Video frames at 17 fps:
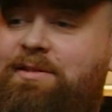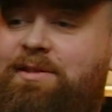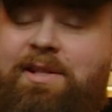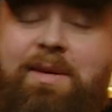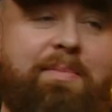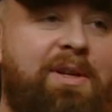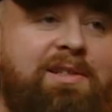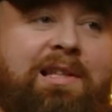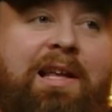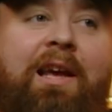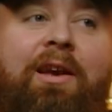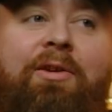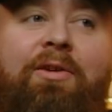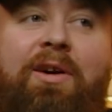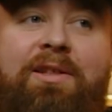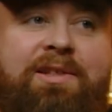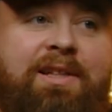10 minutes later,
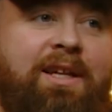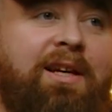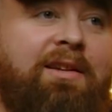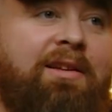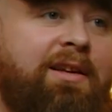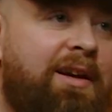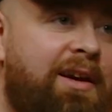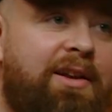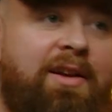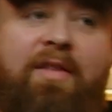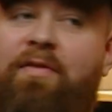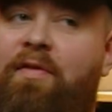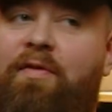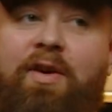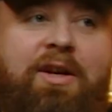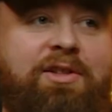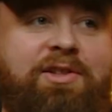you ask again, you get another
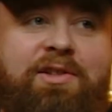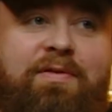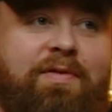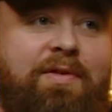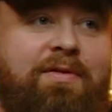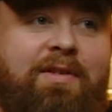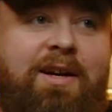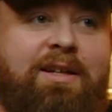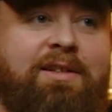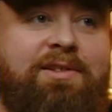version of it, right?